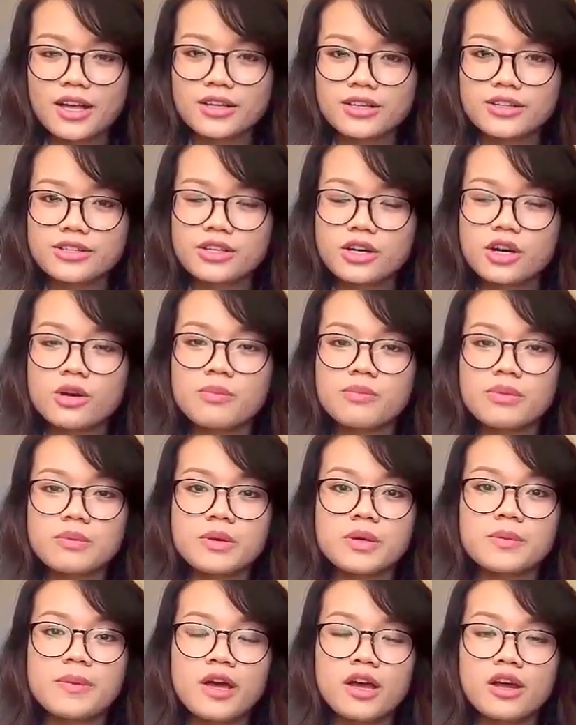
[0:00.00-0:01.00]
So be
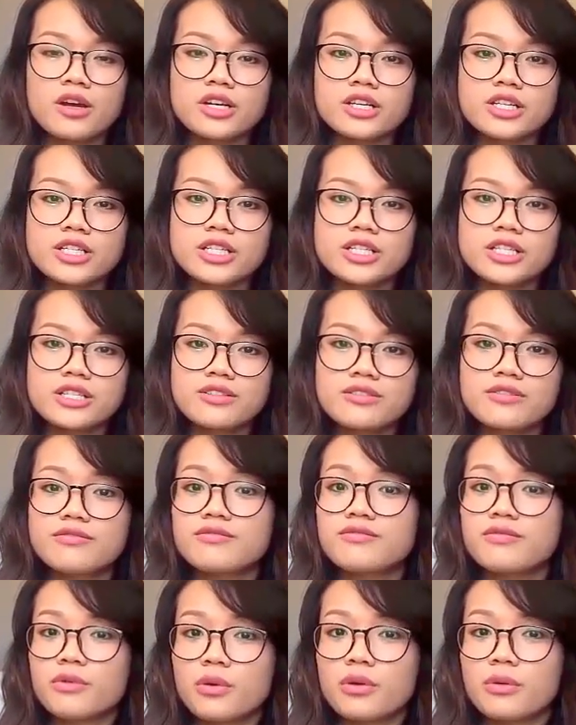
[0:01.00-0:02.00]
prepared
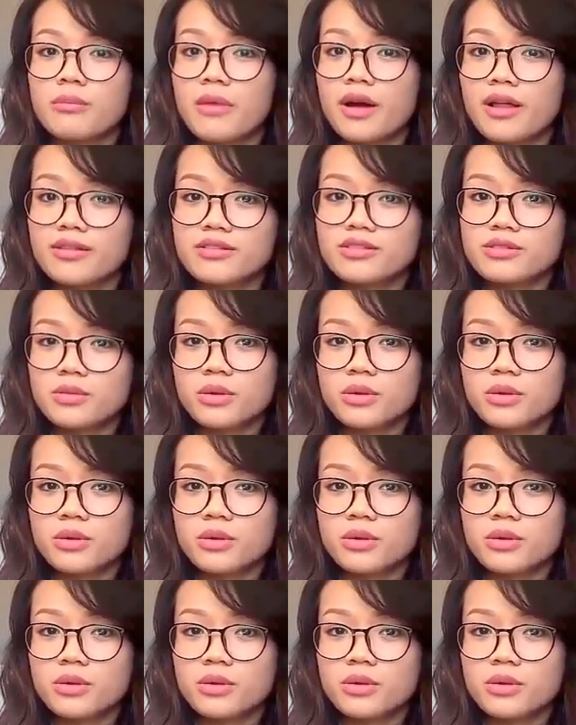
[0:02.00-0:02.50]
for months